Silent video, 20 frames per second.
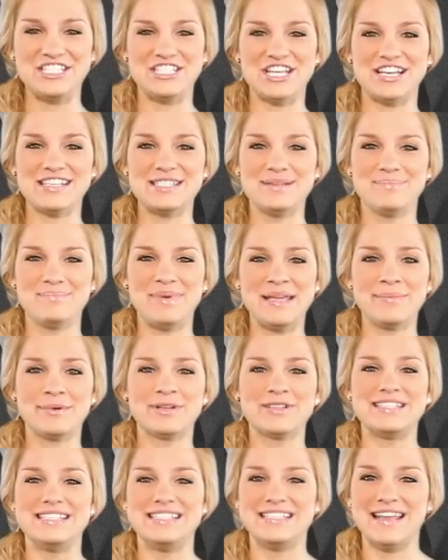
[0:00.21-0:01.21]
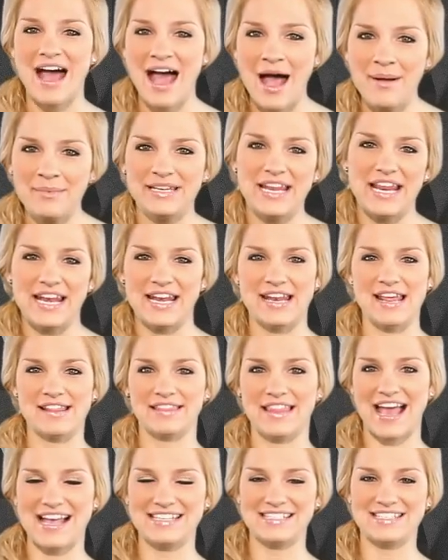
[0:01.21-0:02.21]
Justin Bieber dominated
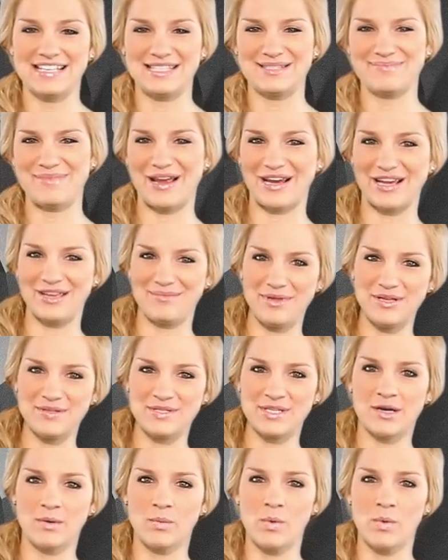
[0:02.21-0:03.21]
at last night's American Music